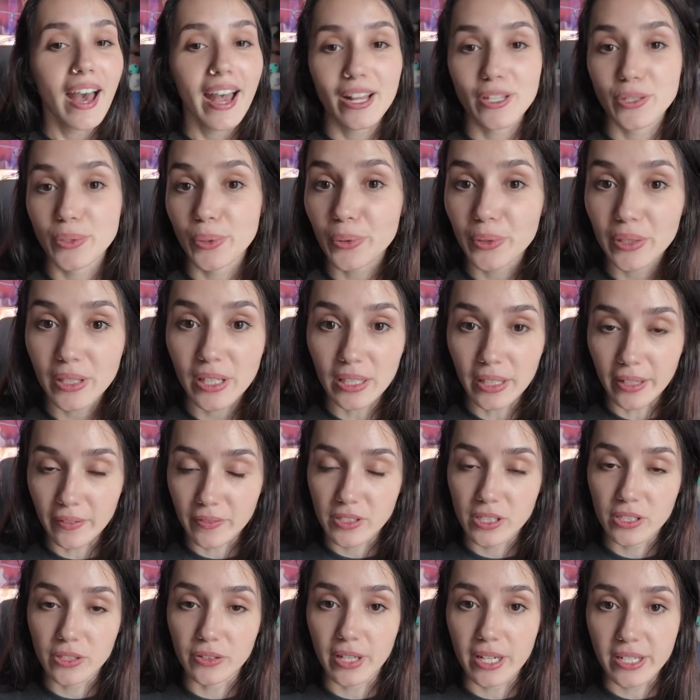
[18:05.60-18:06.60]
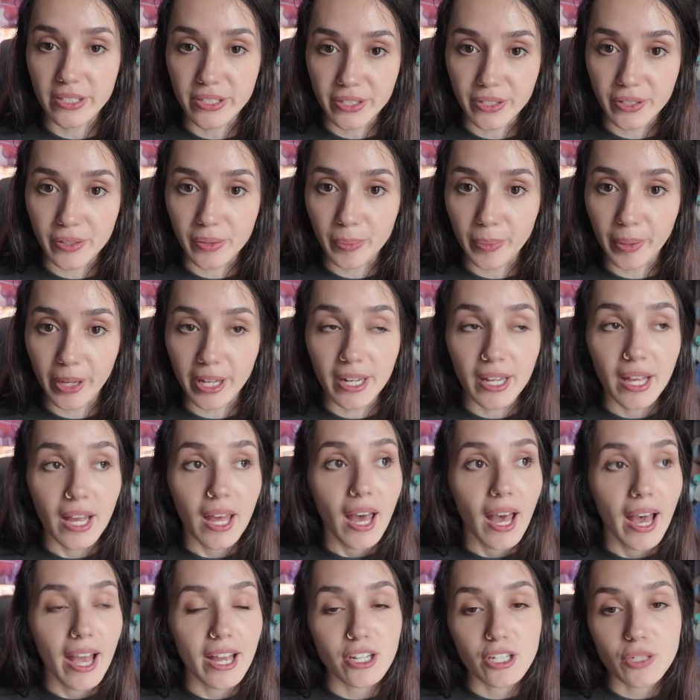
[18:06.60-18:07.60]
I totally love to do that too. But
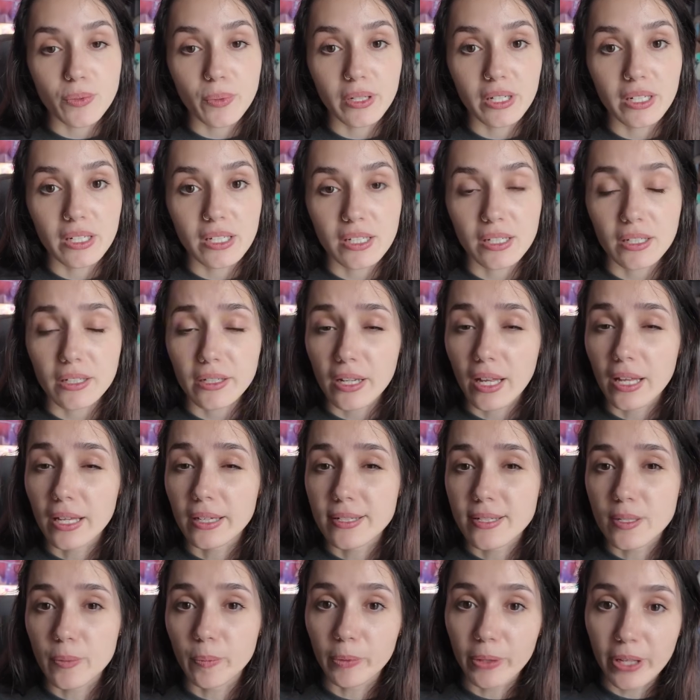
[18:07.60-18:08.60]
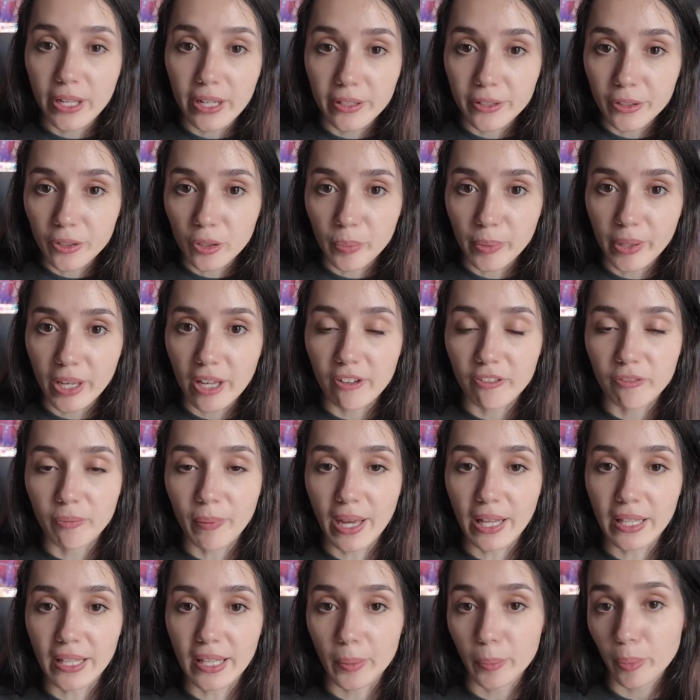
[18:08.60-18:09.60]
I just wanted to explain a little bit of
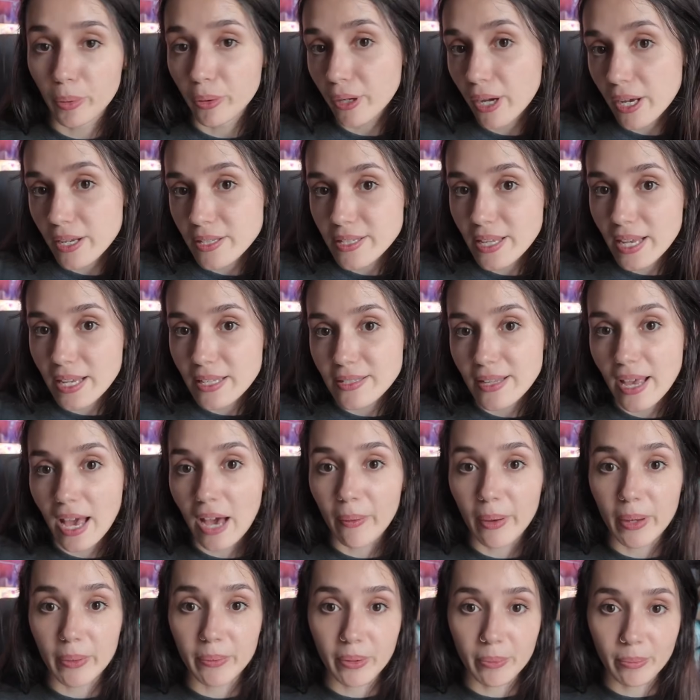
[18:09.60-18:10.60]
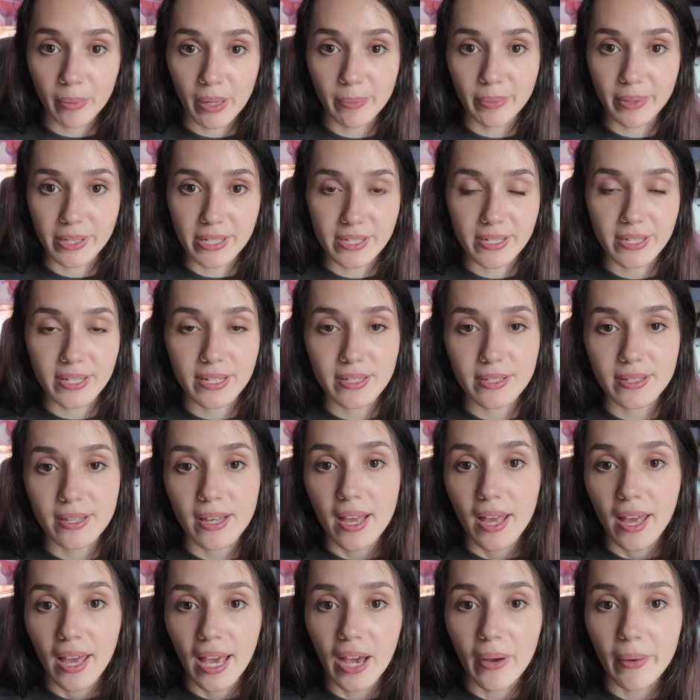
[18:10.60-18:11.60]
my like process, how I run my business,
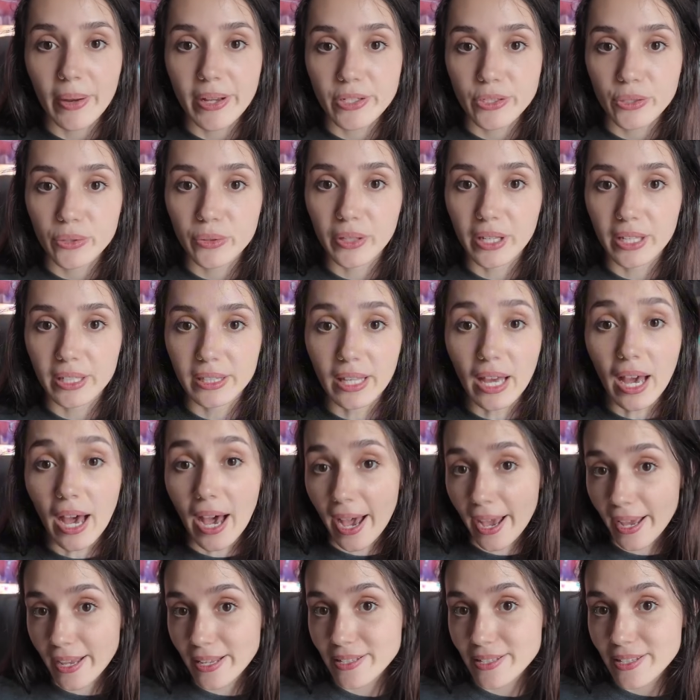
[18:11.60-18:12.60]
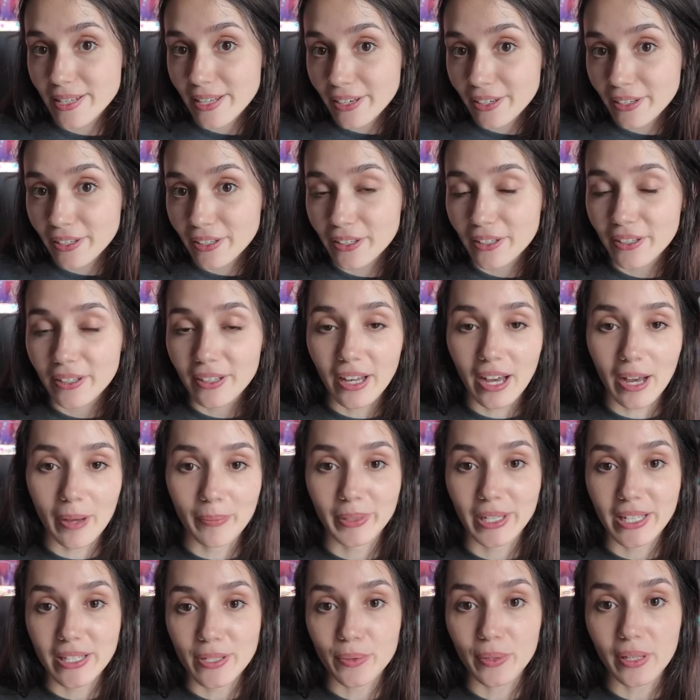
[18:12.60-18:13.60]
how I do like the eyes here.
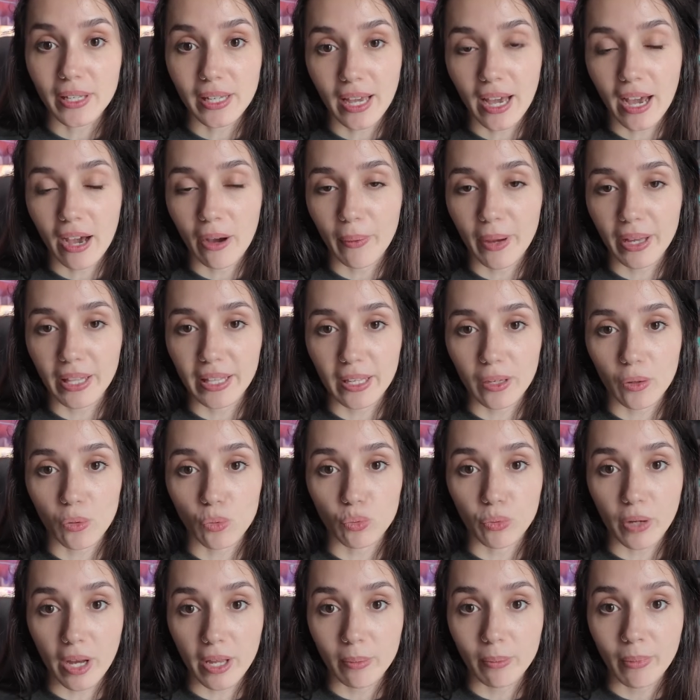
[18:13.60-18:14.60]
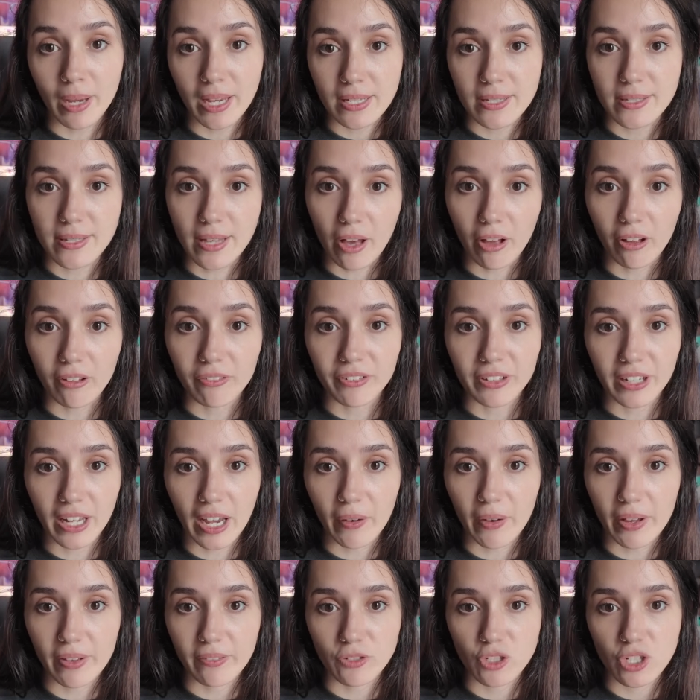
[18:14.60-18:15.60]
That's really how I like run myself and
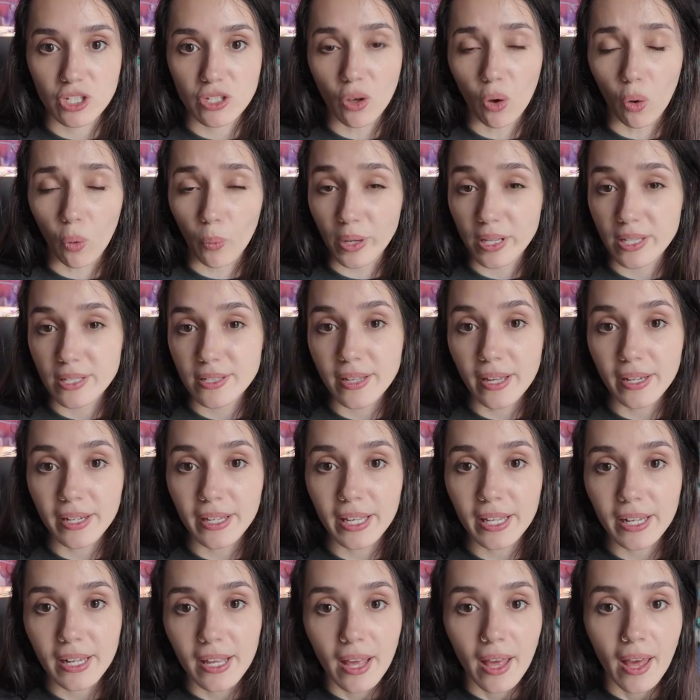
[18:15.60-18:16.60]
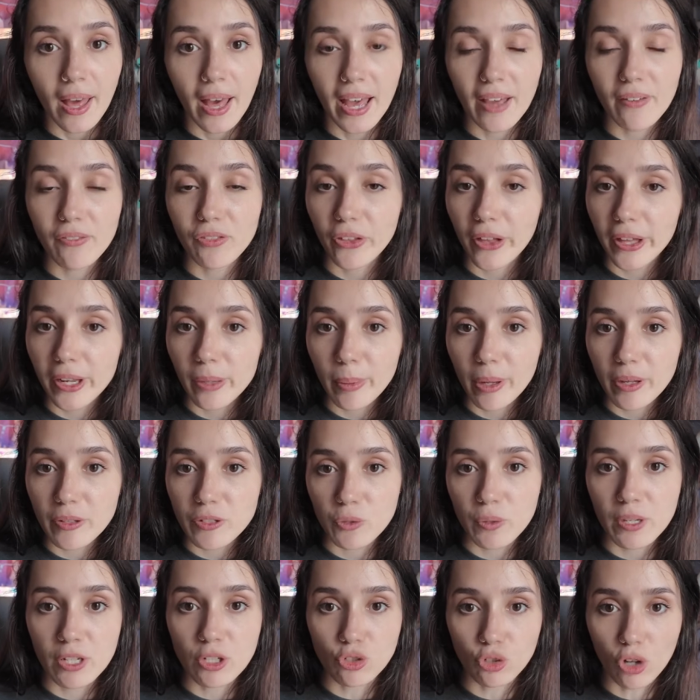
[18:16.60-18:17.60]
how I've just always done it. I've thought about
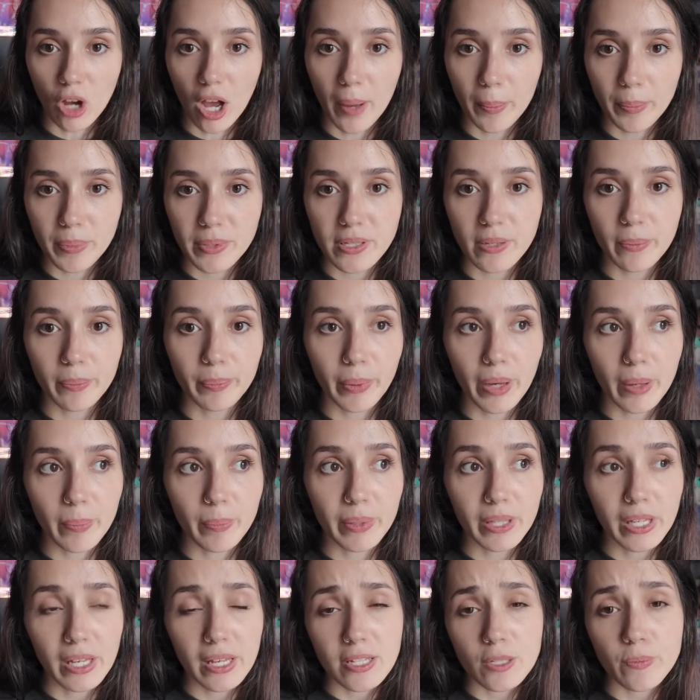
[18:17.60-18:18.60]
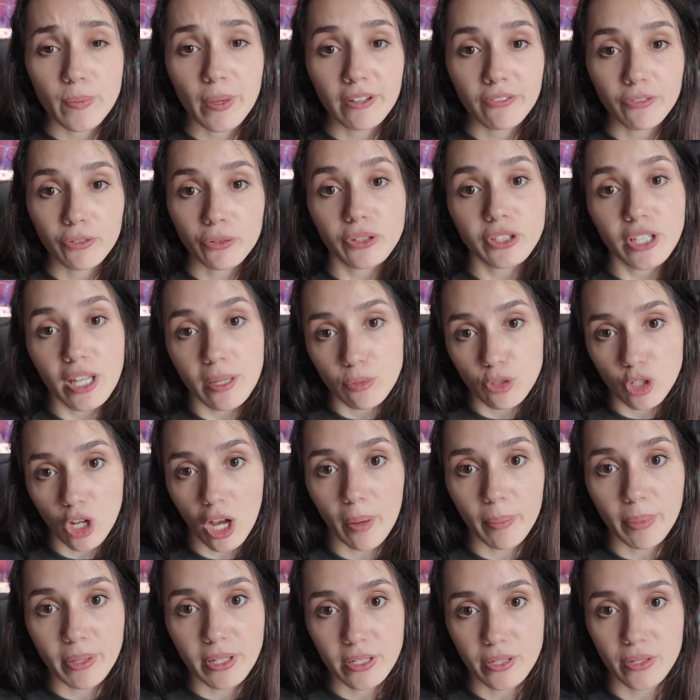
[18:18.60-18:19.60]
doing drops, but because my full-time
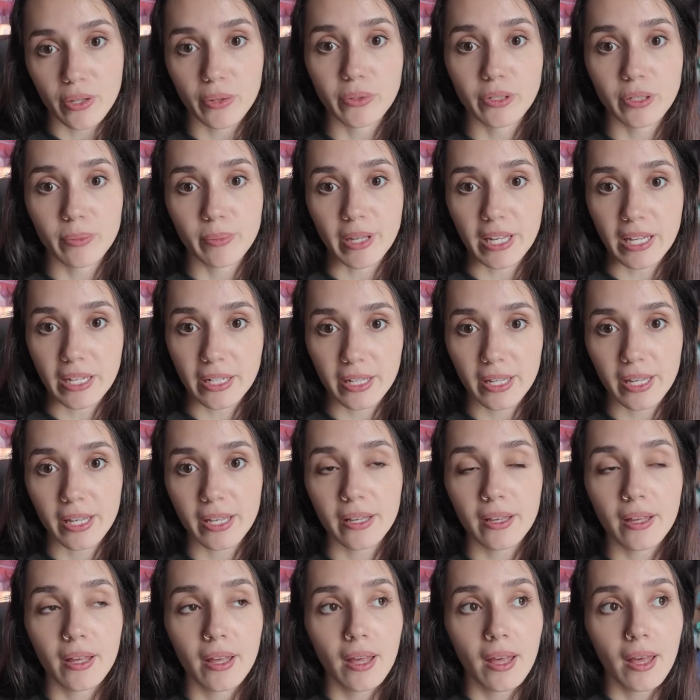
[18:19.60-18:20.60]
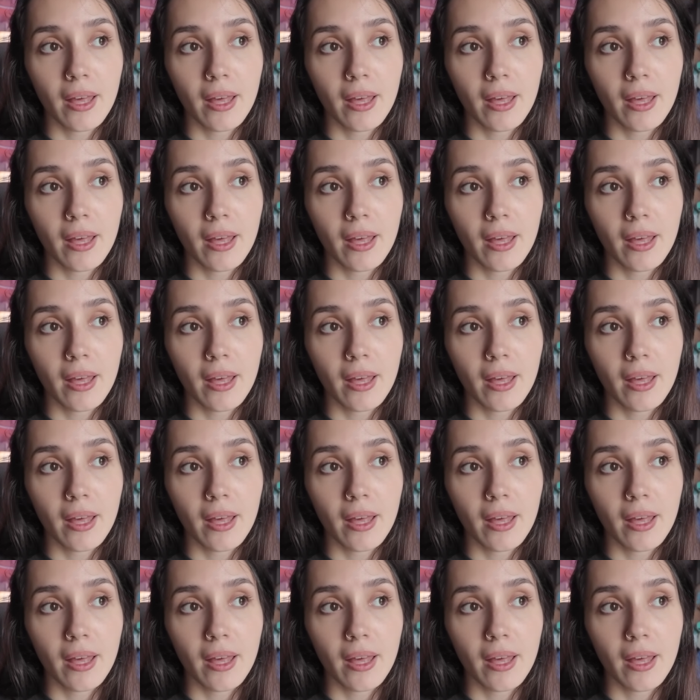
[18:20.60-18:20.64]
job is so demanding,